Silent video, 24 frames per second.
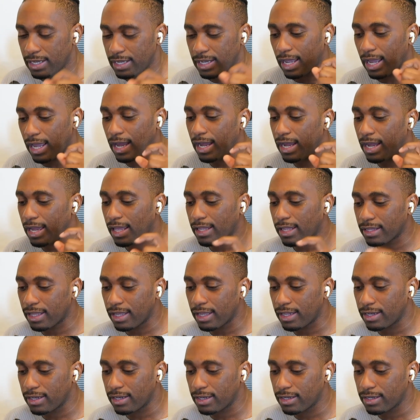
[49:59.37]
And
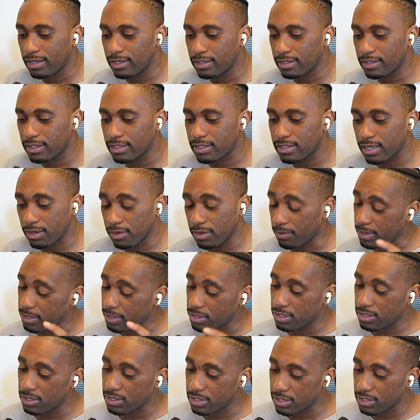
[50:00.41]
then the second question
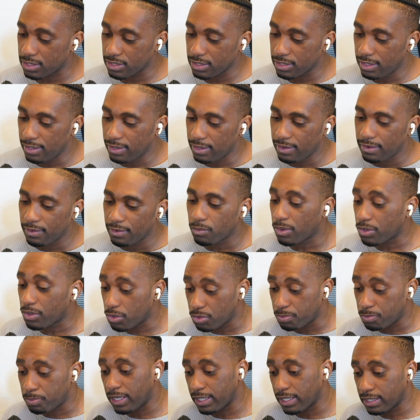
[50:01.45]
is whether you
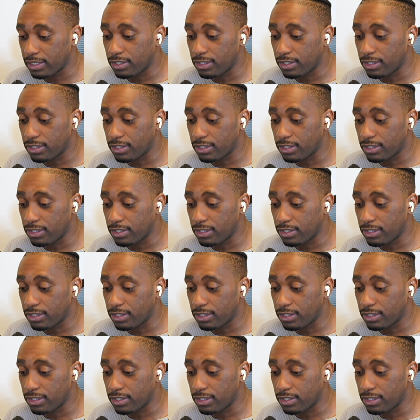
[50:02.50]
plug it in